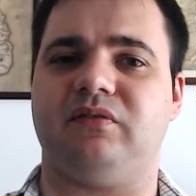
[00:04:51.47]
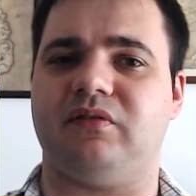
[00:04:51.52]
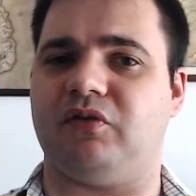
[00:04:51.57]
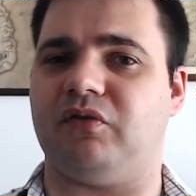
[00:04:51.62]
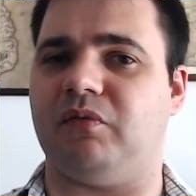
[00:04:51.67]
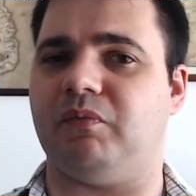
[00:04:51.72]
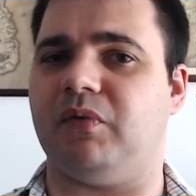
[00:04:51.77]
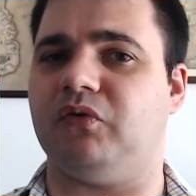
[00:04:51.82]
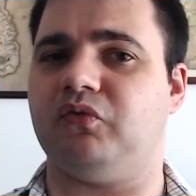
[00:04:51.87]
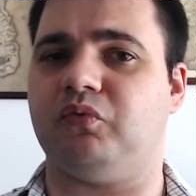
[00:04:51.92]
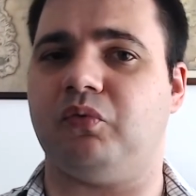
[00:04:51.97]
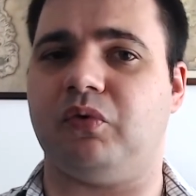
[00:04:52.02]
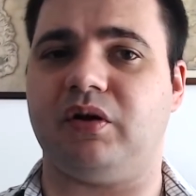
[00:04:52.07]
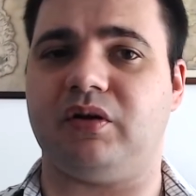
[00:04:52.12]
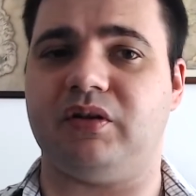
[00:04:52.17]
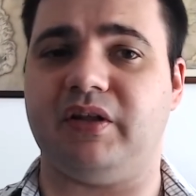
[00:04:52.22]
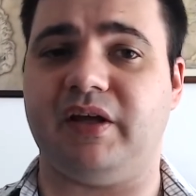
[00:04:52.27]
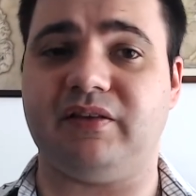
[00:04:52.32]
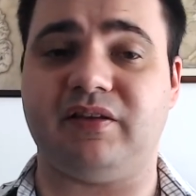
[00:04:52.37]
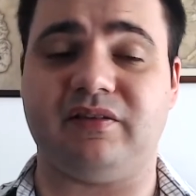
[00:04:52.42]
the
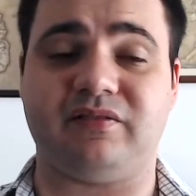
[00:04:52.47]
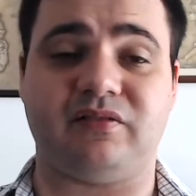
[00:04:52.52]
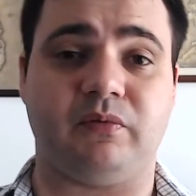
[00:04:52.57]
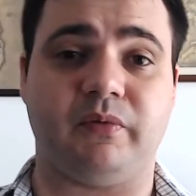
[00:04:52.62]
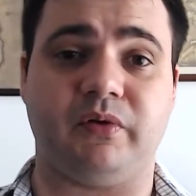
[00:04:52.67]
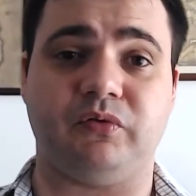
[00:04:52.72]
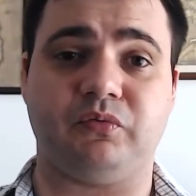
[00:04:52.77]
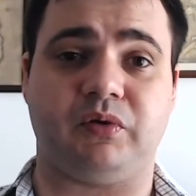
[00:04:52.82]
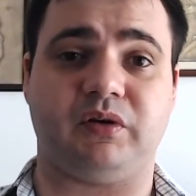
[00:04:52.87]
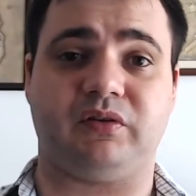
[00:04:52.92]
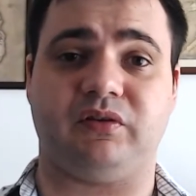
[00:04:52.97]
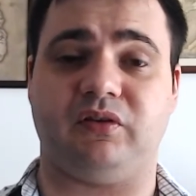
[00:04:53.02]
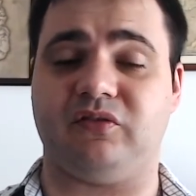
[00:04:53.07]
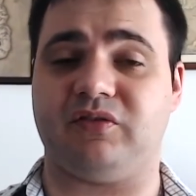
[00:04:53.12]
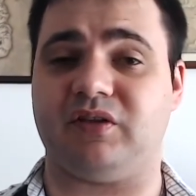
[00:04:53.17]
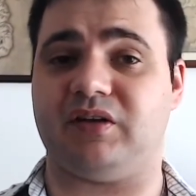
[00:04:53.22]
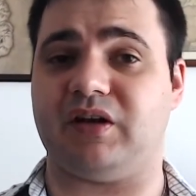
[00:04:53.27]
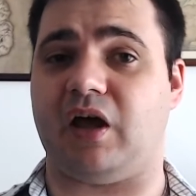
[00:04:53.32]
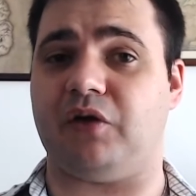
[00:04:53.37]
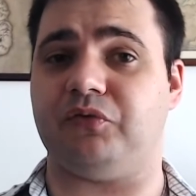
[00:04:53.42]
latest remote work news
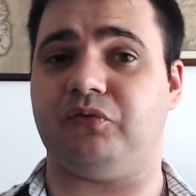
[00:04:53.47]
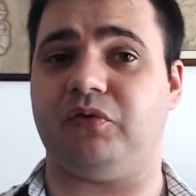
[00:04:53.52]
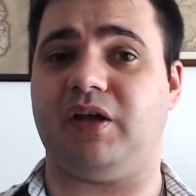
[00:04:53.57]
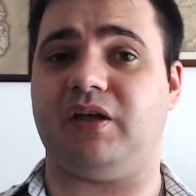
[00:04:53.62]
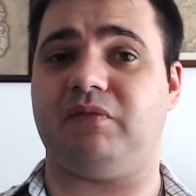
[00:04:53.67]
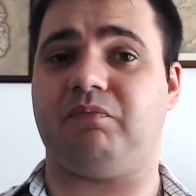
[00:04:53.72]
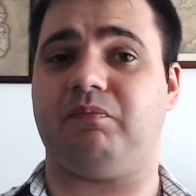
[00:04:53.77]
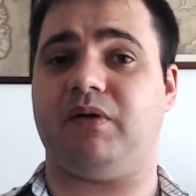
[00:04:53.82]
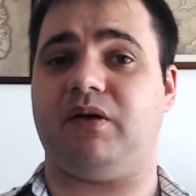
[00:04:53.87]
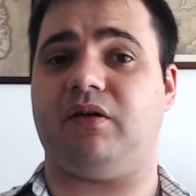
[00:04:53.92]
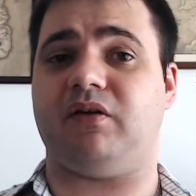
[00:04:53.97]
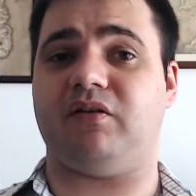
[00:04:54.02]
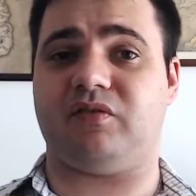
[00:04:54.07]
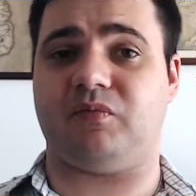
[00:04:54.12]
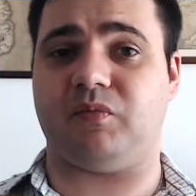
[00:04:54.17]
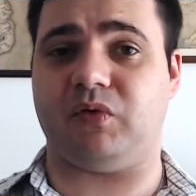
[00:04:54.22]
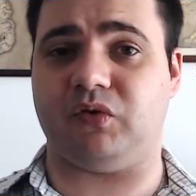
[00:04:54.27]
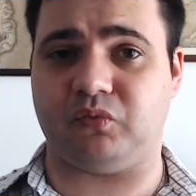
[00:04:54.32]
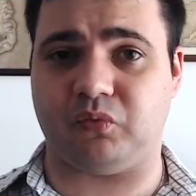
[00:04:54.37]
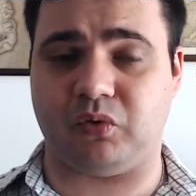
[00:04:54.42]
and how to get better at
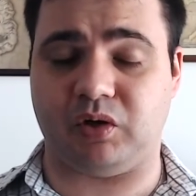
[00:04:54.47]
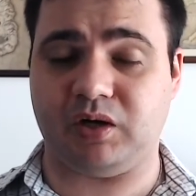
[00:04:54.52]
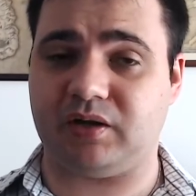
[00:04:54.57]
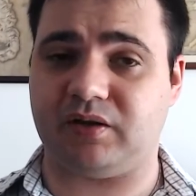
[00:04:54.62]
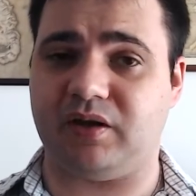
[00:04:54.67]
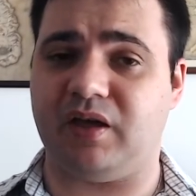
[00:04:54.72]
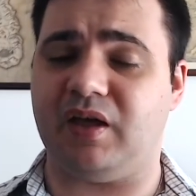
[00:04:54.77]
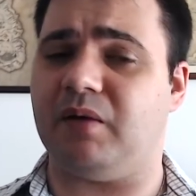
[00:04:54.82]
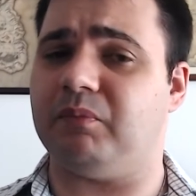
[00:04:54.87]
remote work,